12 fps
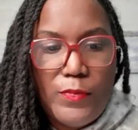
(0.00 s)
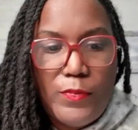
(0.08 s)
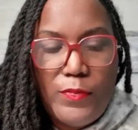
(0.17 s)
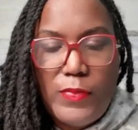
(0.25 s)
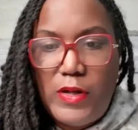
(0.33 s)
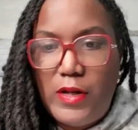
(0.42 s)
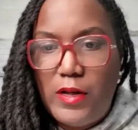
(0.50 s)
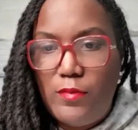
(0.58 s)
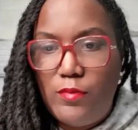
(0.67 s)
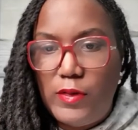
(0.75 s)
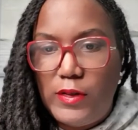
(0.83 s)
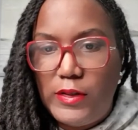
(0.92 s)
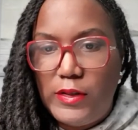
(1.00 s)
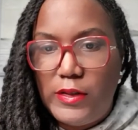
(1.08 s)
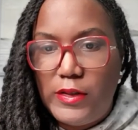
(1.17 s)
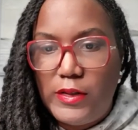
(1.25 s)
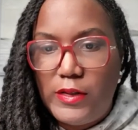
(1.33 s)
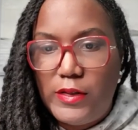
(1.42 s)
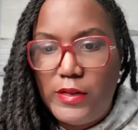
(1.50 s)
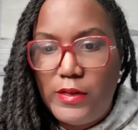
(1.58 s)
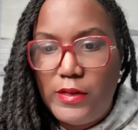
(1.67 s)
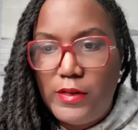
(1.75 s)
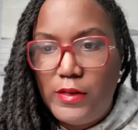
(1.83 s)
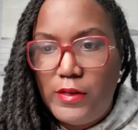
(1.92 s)
public
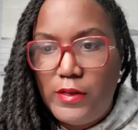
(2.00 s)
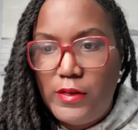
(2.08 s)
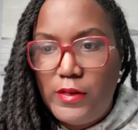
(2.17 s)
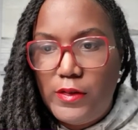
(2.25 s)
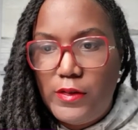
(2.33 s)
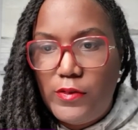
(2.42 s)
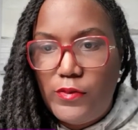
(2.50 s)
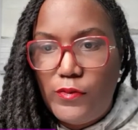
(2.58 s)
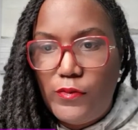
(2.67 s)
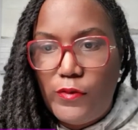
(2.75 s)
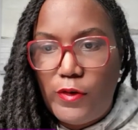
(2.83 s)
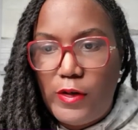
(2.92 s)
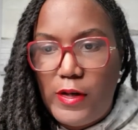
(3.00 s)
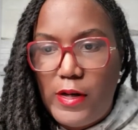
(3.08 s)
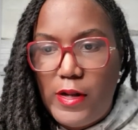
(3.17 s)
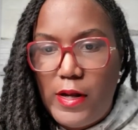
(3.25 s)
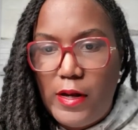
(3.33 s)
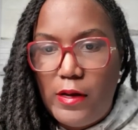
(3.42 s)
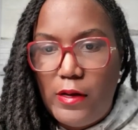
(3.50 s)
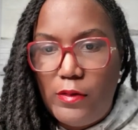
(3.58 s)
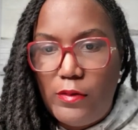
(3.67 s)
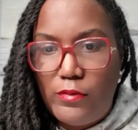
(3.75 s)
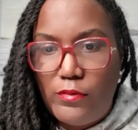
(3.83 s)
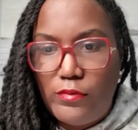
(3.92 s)
for
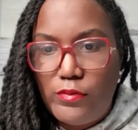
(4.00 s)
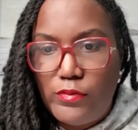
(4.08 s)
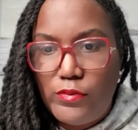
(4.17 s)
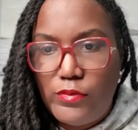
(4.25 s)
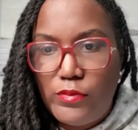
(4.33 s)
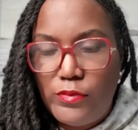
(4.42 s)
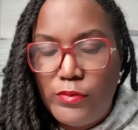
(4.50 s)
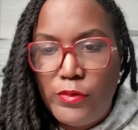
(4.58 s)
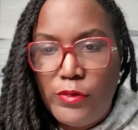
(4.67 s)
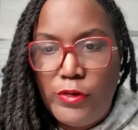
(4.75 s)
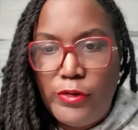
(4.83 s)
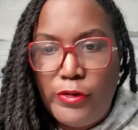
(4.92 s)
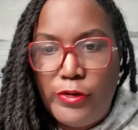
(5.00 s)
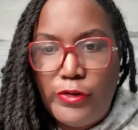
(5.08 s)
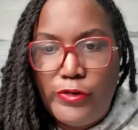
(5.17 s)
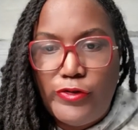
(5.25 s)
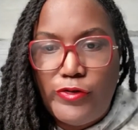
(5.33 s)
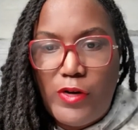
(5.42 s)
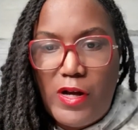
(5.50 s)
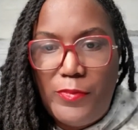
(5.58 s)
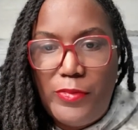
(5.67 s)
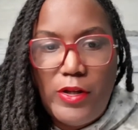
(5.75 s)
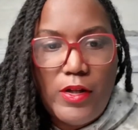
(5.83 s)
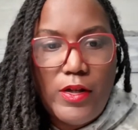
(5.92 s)
now. Drop
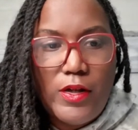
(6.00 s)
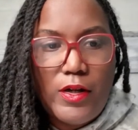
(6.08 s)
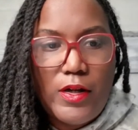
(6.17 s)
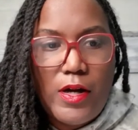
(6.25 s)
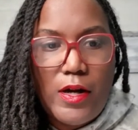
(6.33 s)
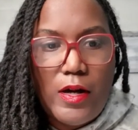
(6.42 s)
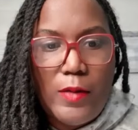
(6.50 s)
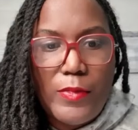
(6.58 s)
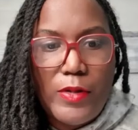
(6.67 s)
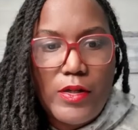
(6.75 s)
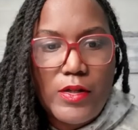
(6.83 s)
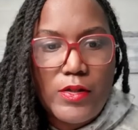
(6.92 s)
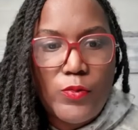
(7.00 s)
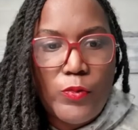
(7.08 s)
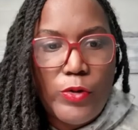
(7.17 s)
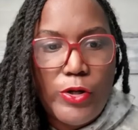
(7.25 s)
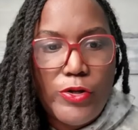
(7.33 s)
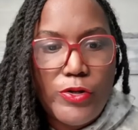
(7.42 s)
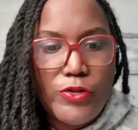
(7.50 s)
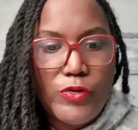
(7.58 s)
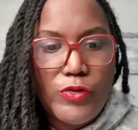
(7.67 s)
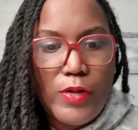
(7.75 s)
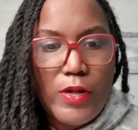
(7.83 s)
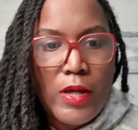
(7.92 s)
in the comments where you're
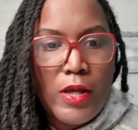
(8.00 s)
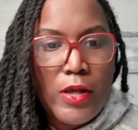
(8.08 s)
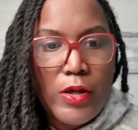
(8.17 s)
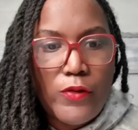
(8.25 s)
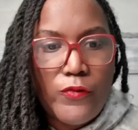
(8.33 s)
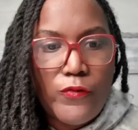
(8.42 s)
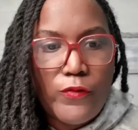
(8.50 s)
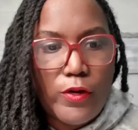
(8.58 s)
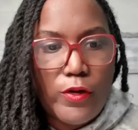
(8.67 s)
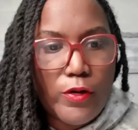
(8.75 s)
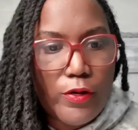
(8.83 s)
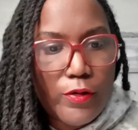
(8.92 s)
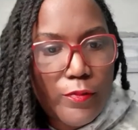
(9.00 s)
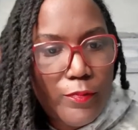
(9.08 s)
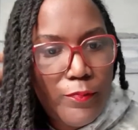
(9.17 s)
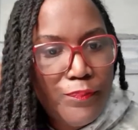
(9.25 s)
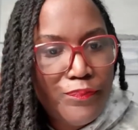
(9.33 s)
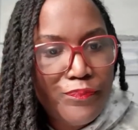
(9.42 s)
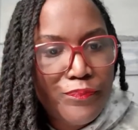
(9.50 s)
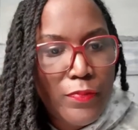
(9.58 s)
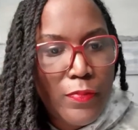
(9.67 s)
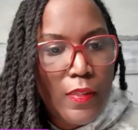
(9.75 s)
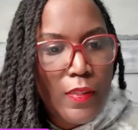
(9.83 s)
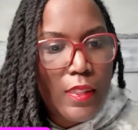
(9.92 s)
tuning in from.
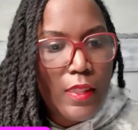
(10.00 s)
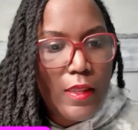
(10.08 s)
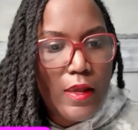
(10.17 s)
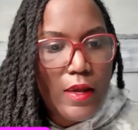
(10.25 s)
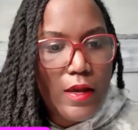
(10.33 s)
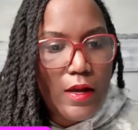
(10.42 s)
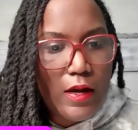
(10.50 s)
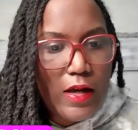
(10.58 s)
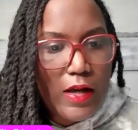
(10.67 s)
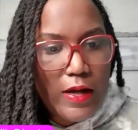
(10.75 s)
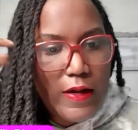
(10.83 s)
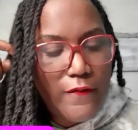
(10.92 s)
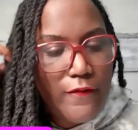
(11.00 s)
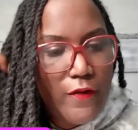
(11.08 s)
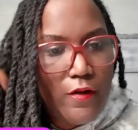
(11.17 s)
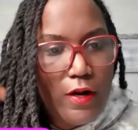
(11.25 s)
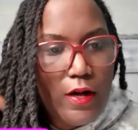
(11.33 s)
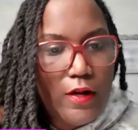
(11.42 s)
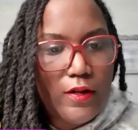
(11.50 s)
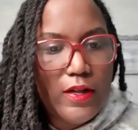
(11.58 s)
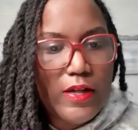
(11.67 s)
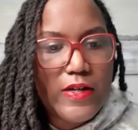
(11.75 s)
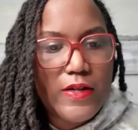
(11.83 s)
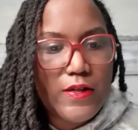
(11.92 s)
I got to figure out,
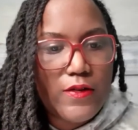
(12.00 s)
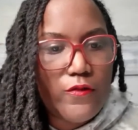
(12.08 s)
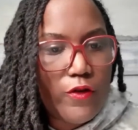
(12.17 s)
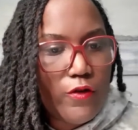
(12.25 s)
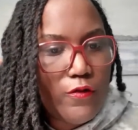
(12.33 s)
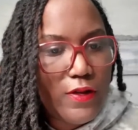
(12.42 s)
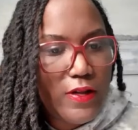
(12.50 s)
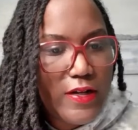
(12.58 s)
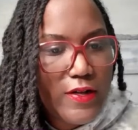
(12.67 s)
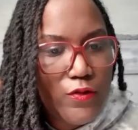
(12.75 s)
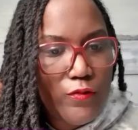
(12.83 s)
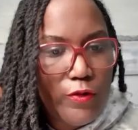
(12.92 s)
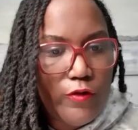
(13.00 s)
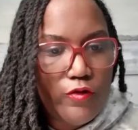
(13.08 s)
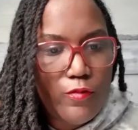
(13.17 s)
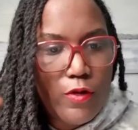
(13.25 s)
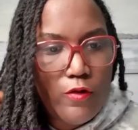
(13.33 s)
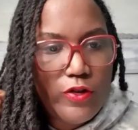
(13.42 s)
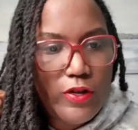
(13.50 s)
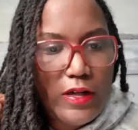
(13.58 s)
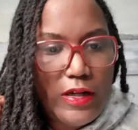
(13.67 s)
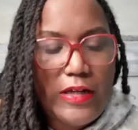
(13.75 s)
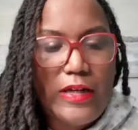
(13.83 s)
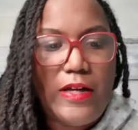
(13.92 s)
ladies. So for those ladies who are in group coaching,
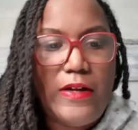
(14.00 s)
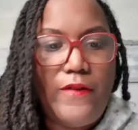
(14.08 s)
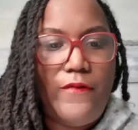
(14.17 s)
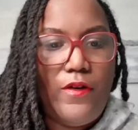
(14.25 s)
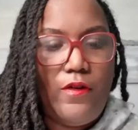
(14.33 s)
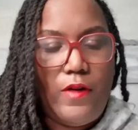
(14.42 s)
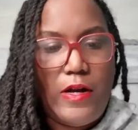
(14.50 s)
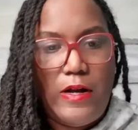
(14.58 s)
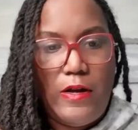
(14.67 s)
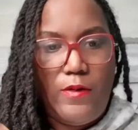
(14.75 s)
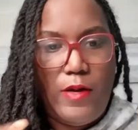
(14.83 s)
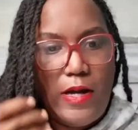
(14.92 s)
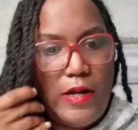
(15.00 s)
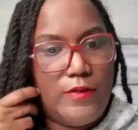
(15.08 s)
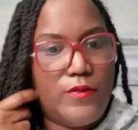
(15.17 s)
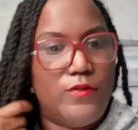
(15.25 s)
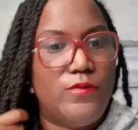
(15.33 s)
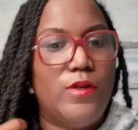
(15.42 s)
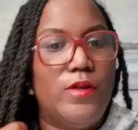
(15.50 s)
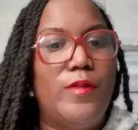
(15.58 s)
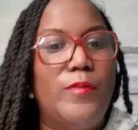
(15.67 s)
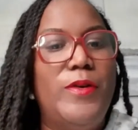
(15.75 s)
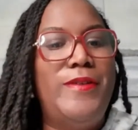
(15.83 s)
I got to figure out how to